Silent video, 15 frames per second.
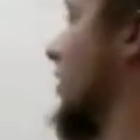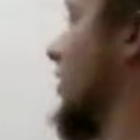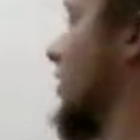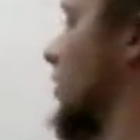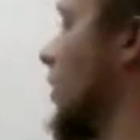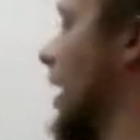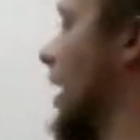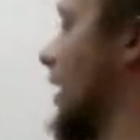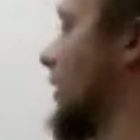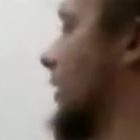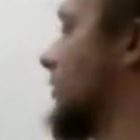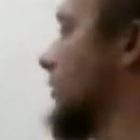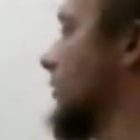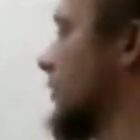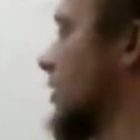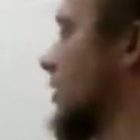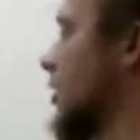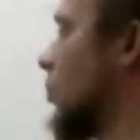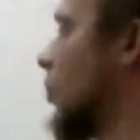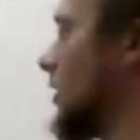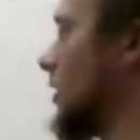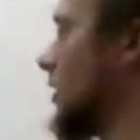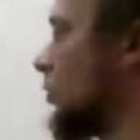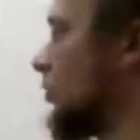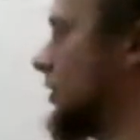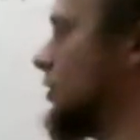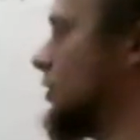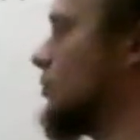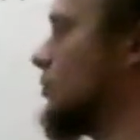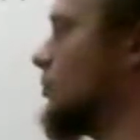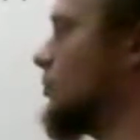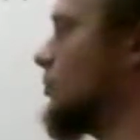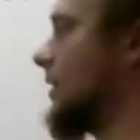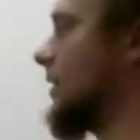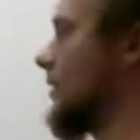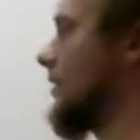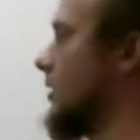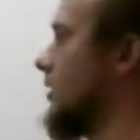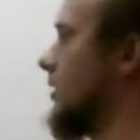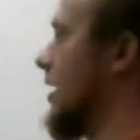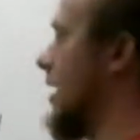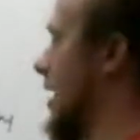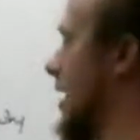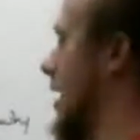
and then the last thing about this